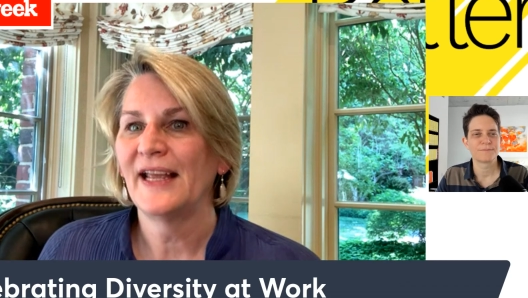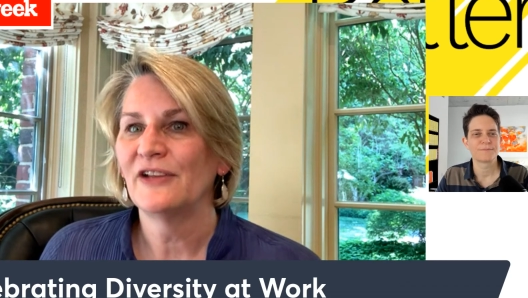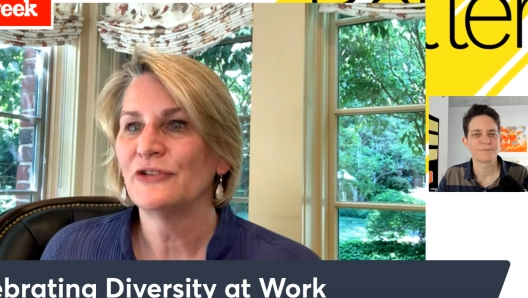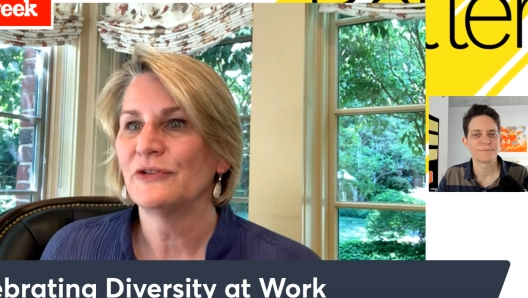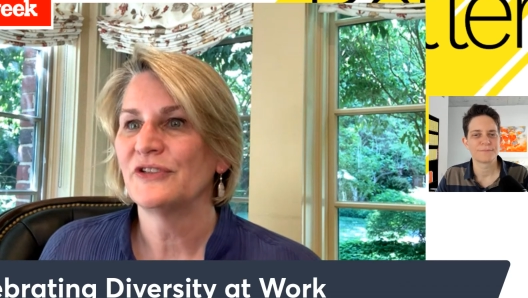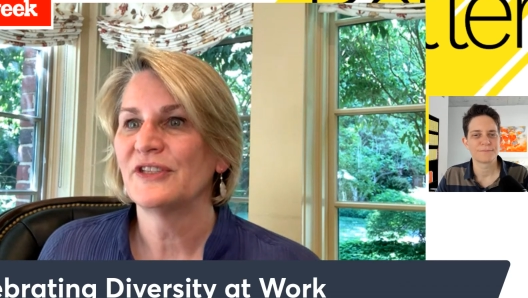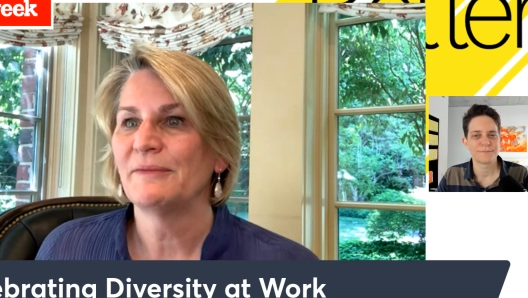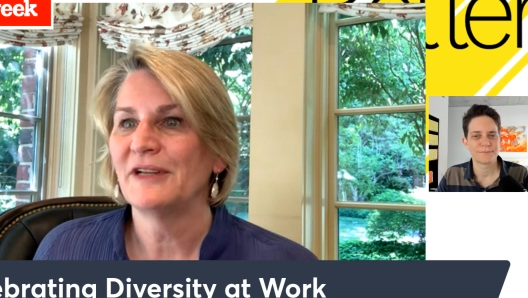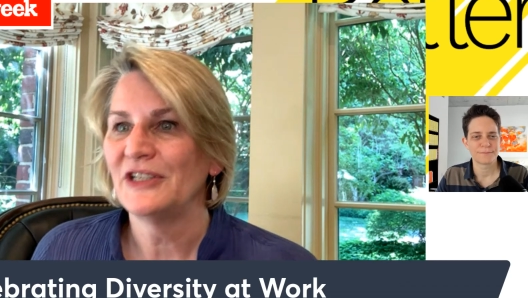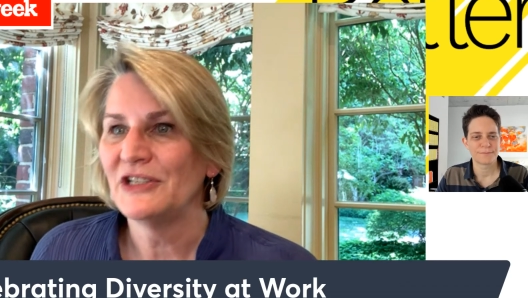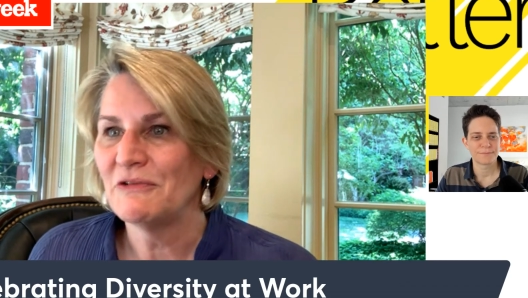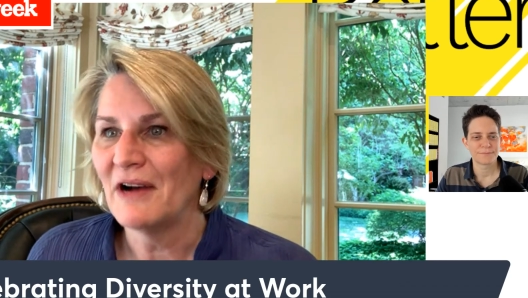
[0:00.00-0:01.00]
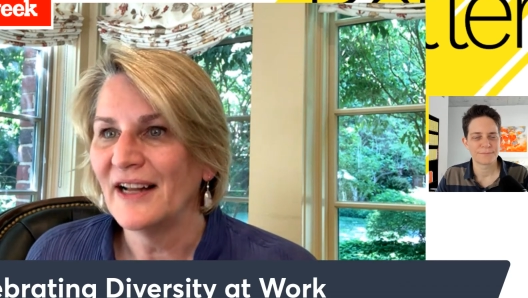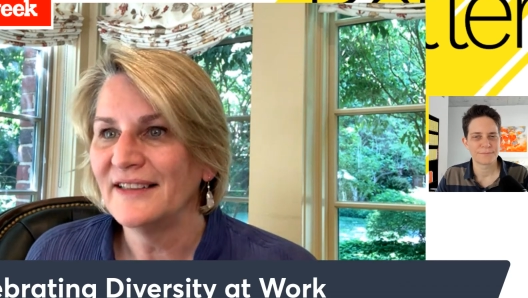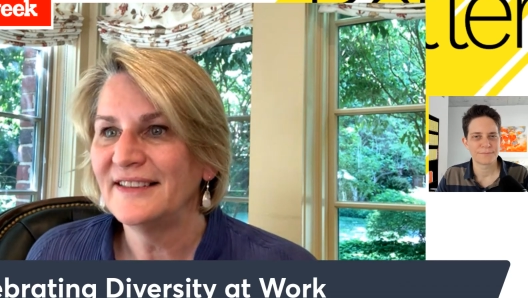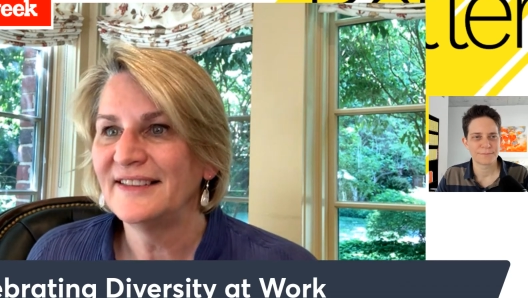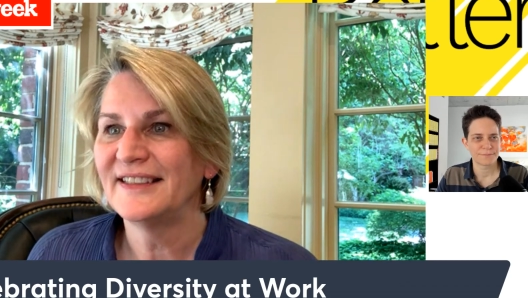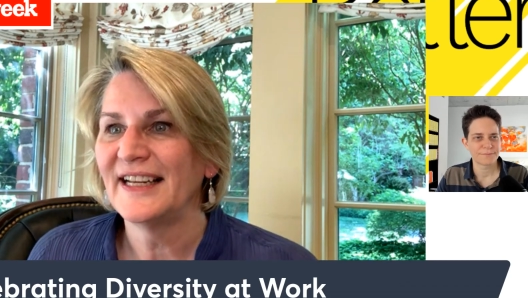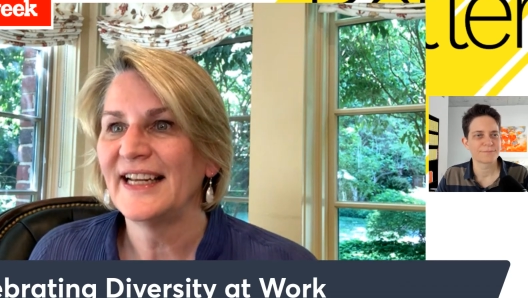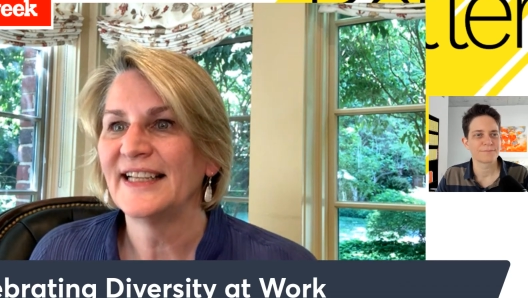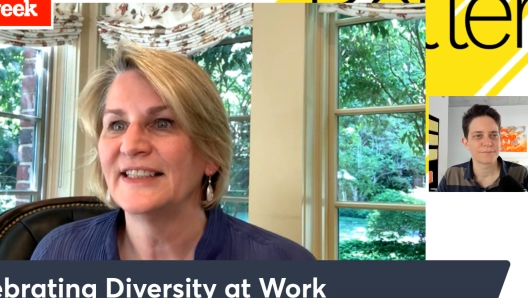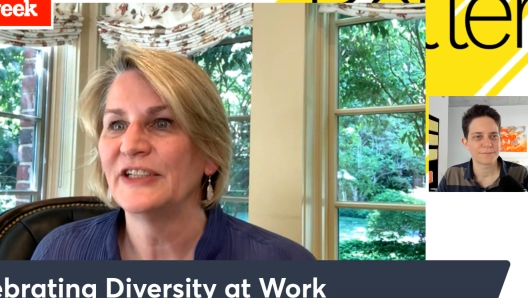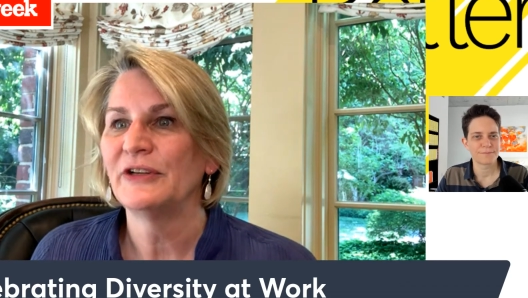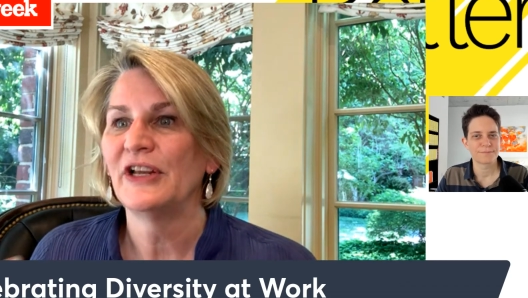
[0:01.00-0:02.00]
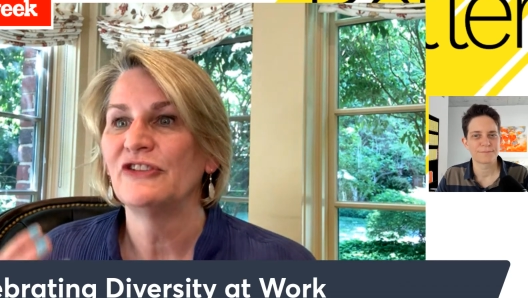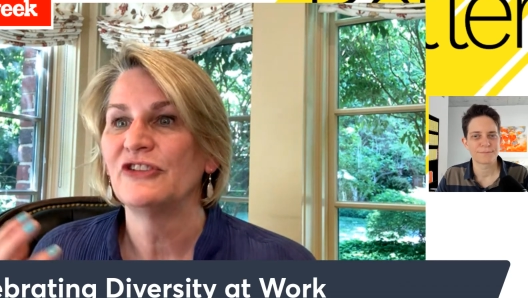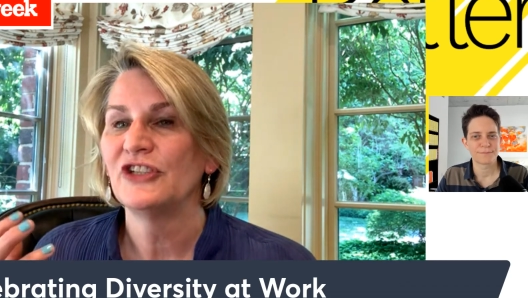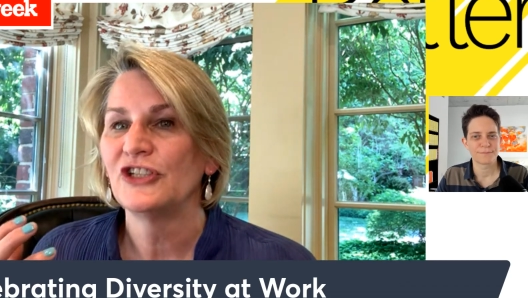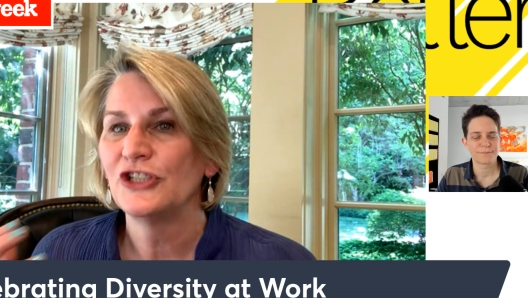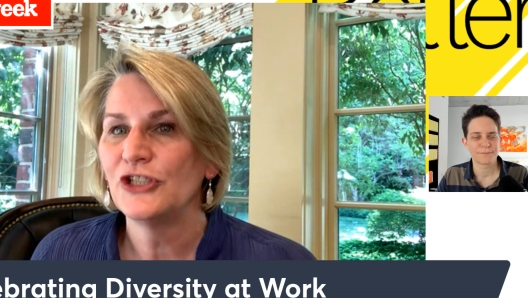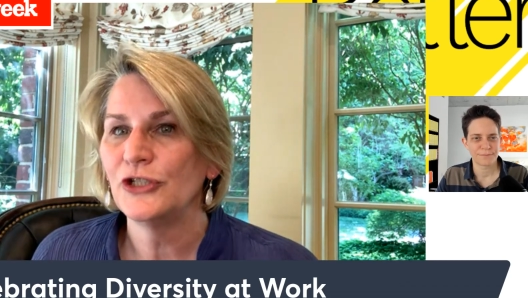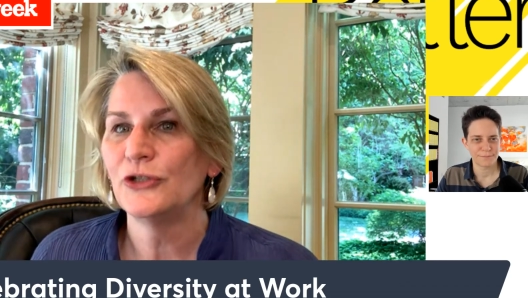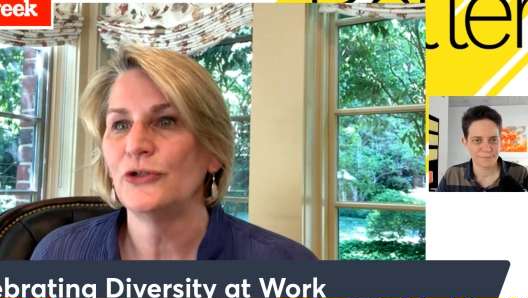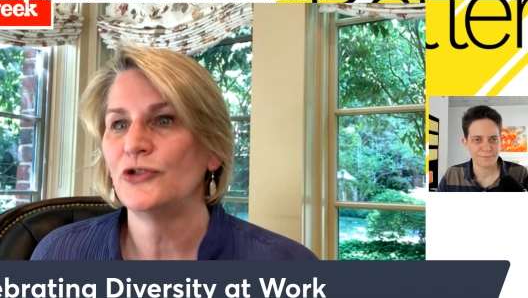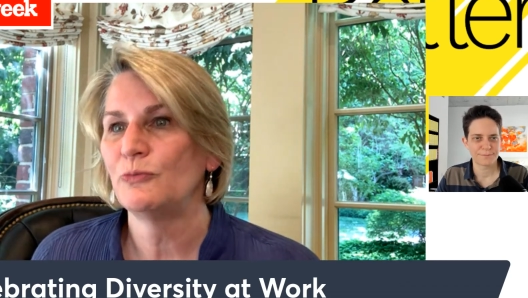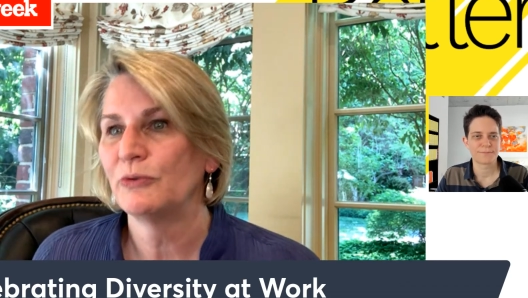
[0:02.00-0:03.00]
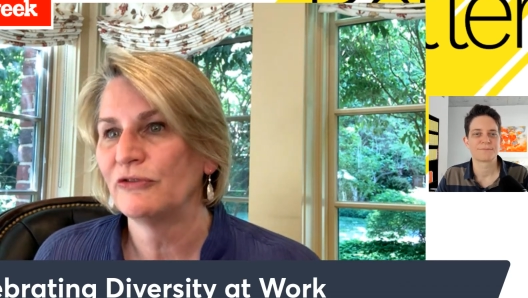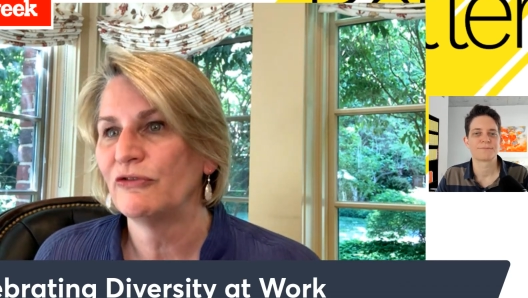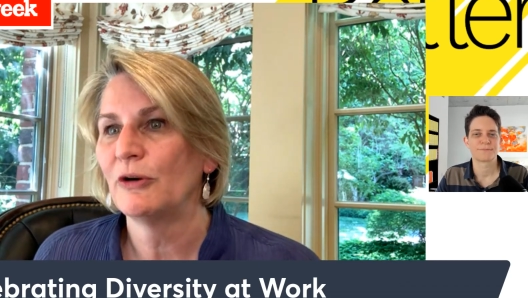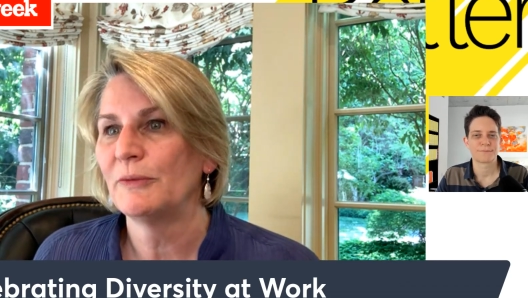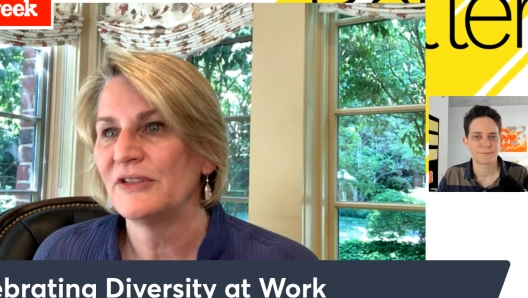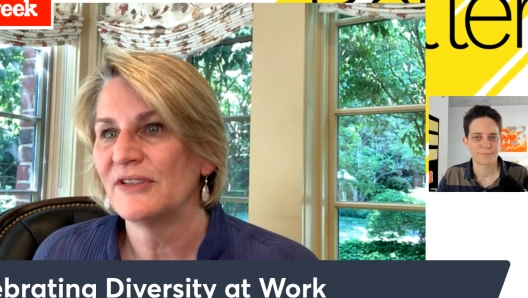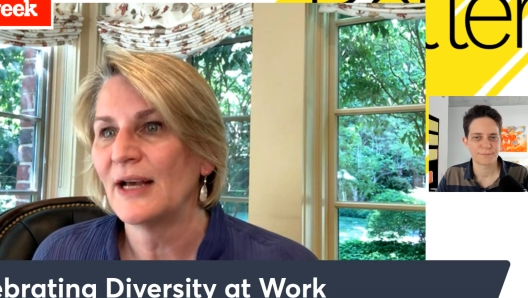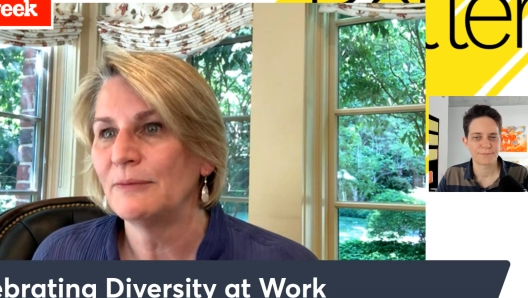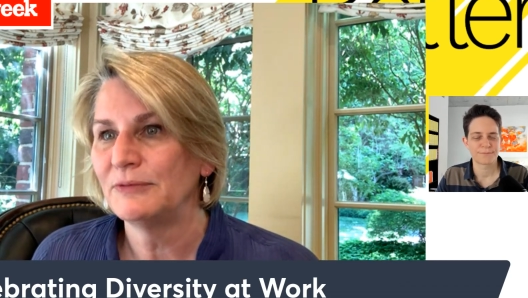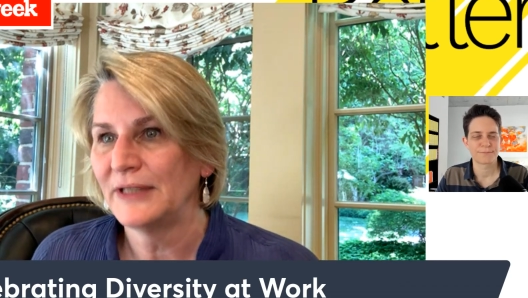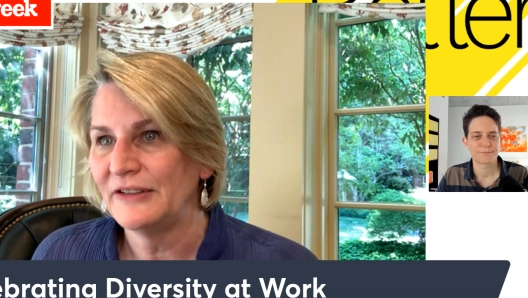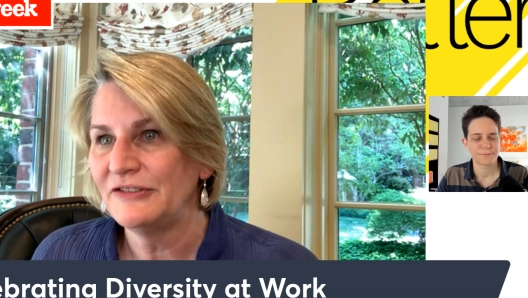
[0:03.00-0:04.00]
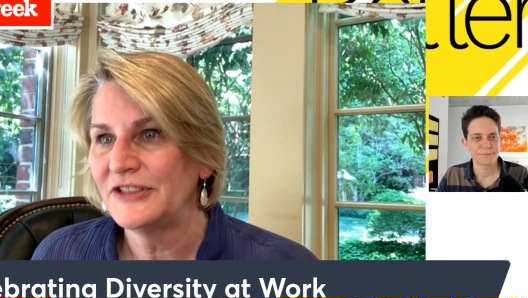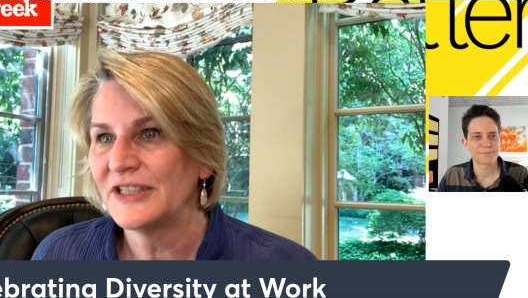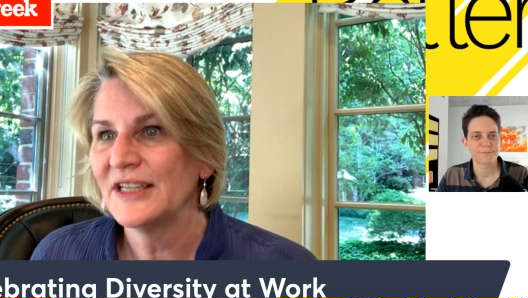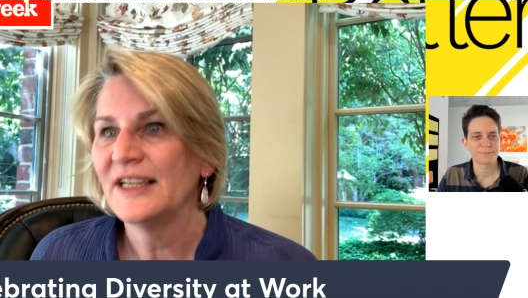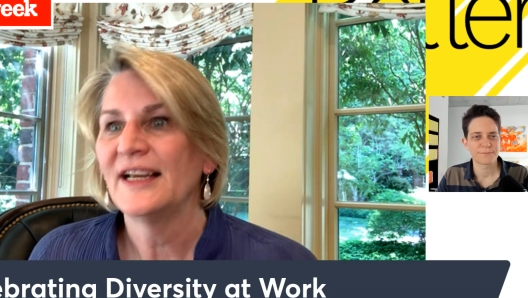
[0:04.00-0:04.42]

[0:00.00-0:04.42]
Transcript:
Speaker 1: the answer is somewhat nuanced, and there is huge performance uplift